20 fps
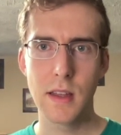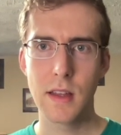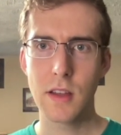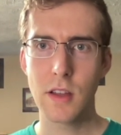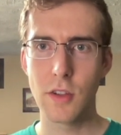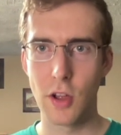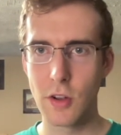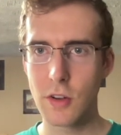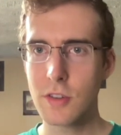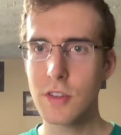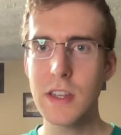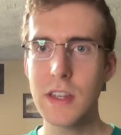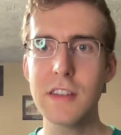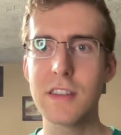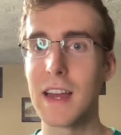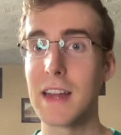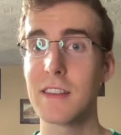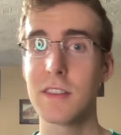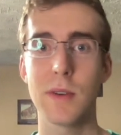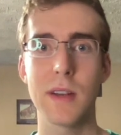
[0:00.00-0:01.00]
clonal deletion.
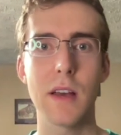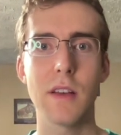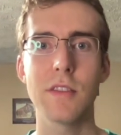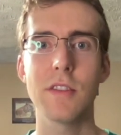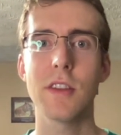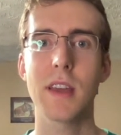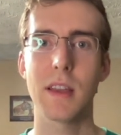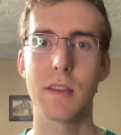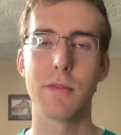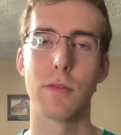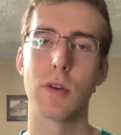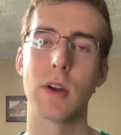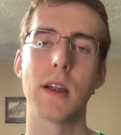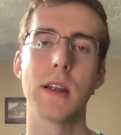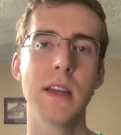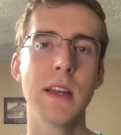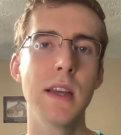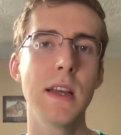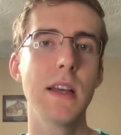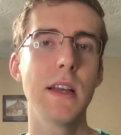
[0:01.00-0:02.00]
That's the one I was looking for.
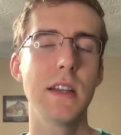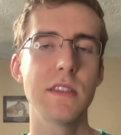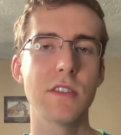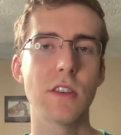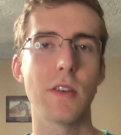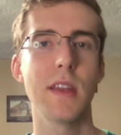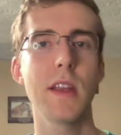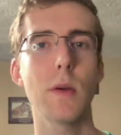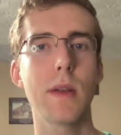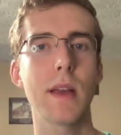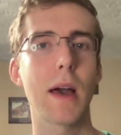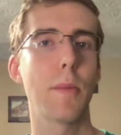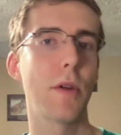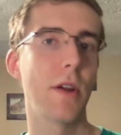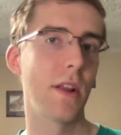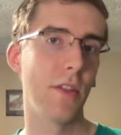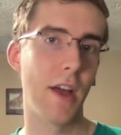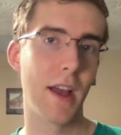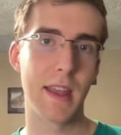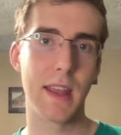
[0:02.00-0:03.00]
So here we got pretty
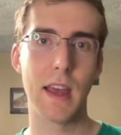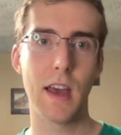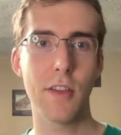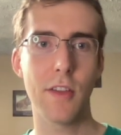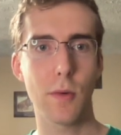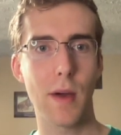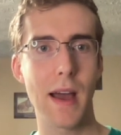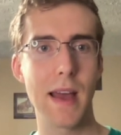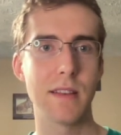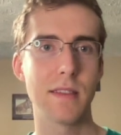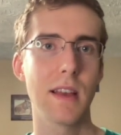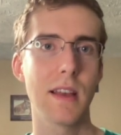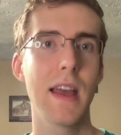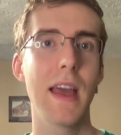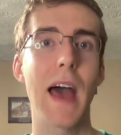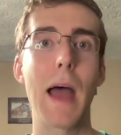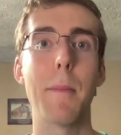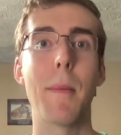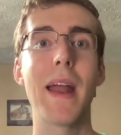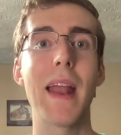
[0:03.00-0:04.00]
lucky. Otherwise,
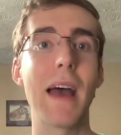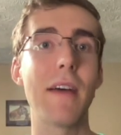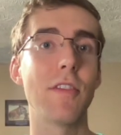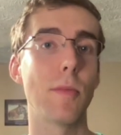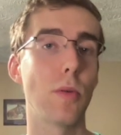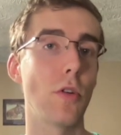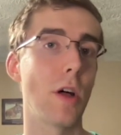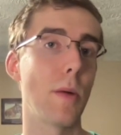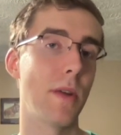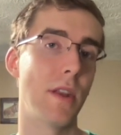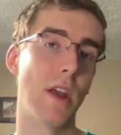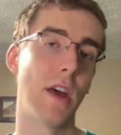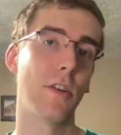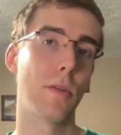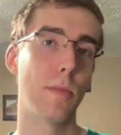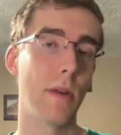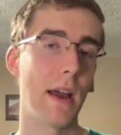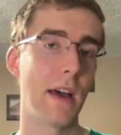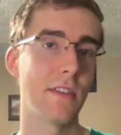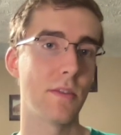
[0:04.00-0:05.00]
I might have to pull up another
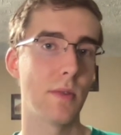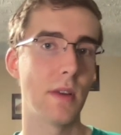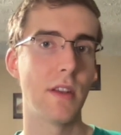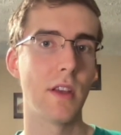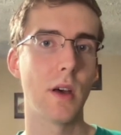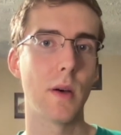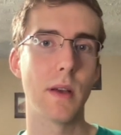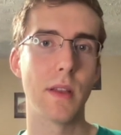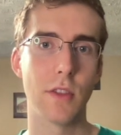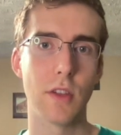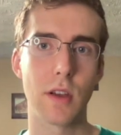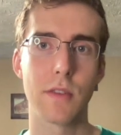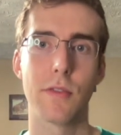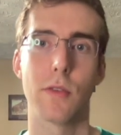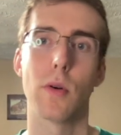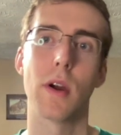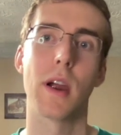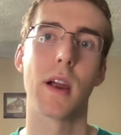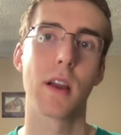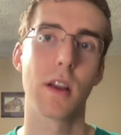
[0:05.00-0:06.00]
browse window and look
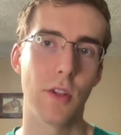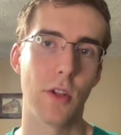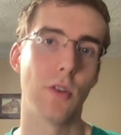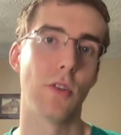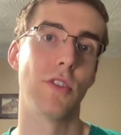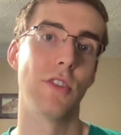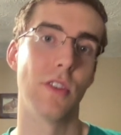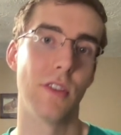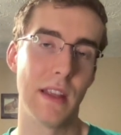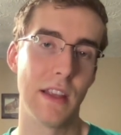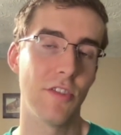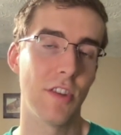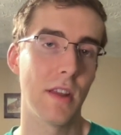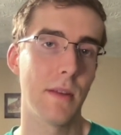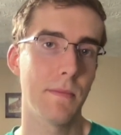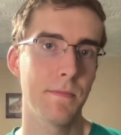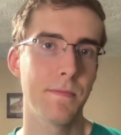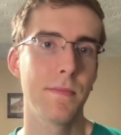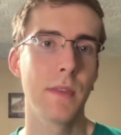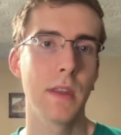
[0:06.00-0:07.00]
for clonal deletion.
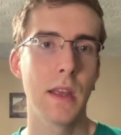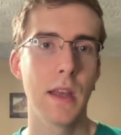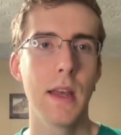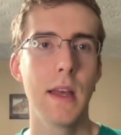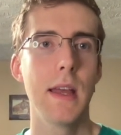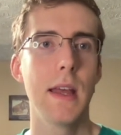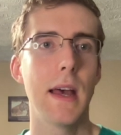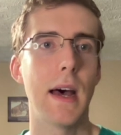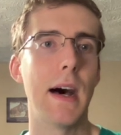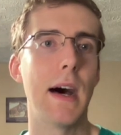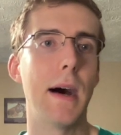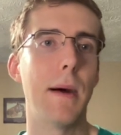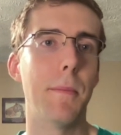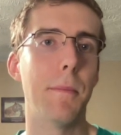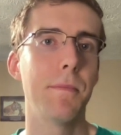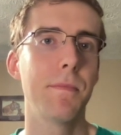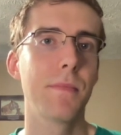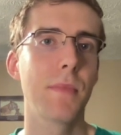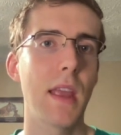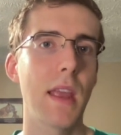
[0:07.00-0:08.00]
Um,
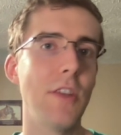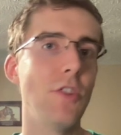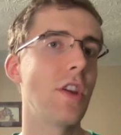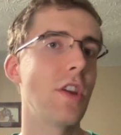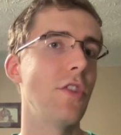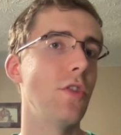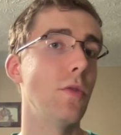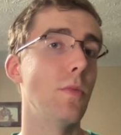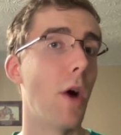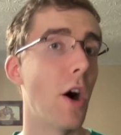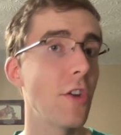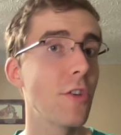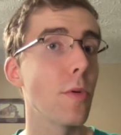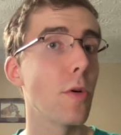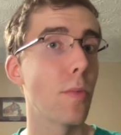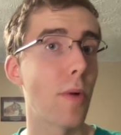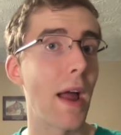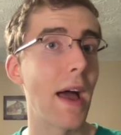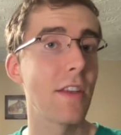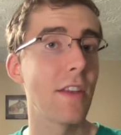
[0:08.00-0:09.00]
and you can do multiple
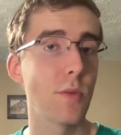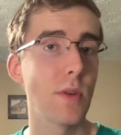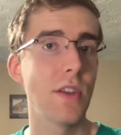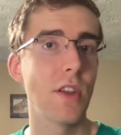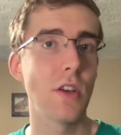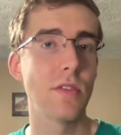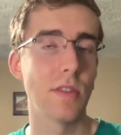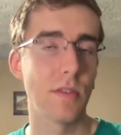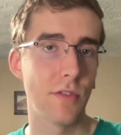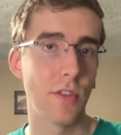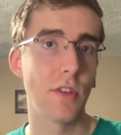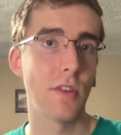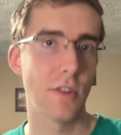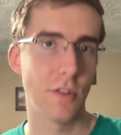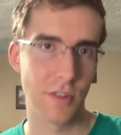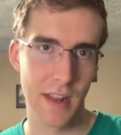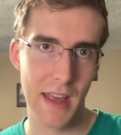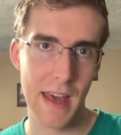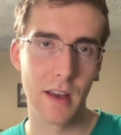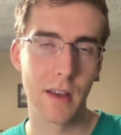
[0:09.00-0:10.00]
browse windows if there's
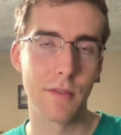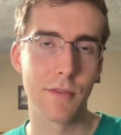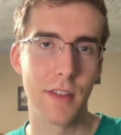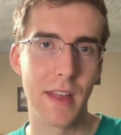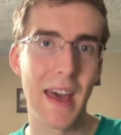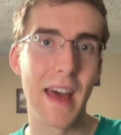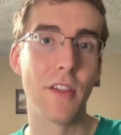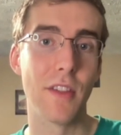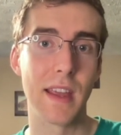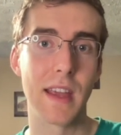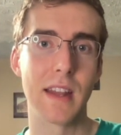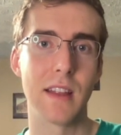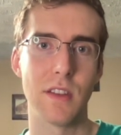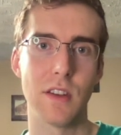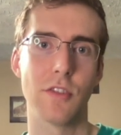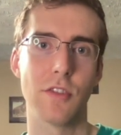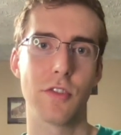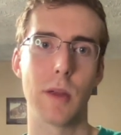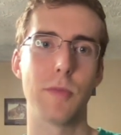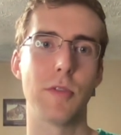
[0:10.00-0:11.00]
an add-on for that. I'll link it in the
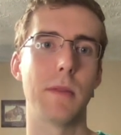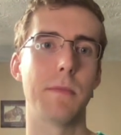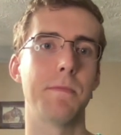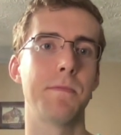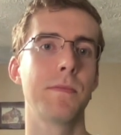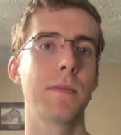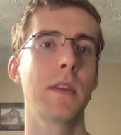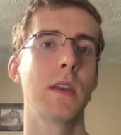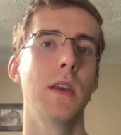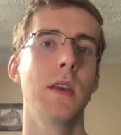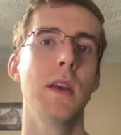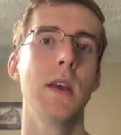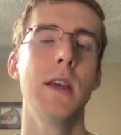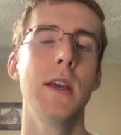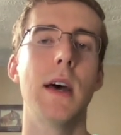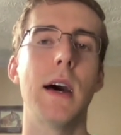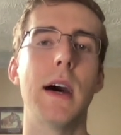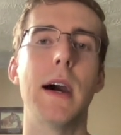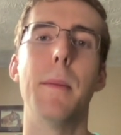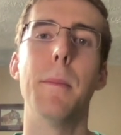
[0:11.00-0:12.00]
description.
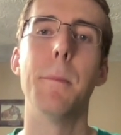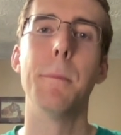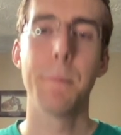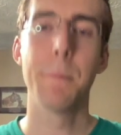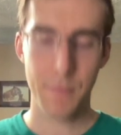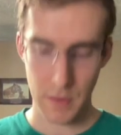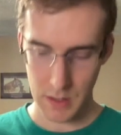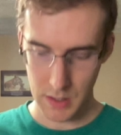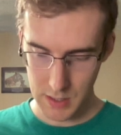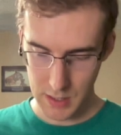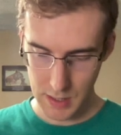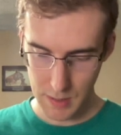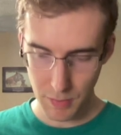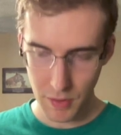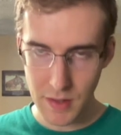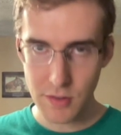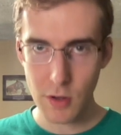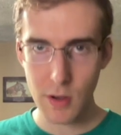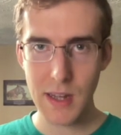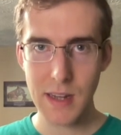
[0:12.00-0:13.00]
Um, but
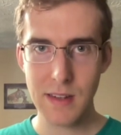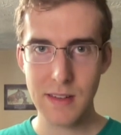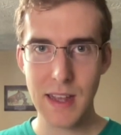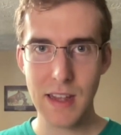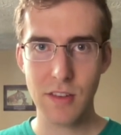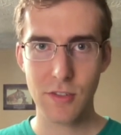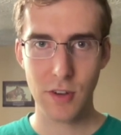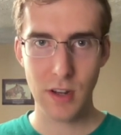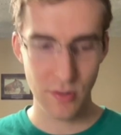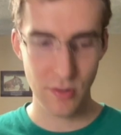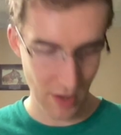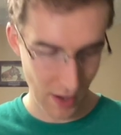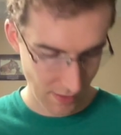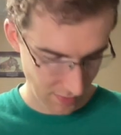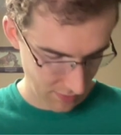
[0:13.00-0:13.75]
let's go ahead and take screenshots of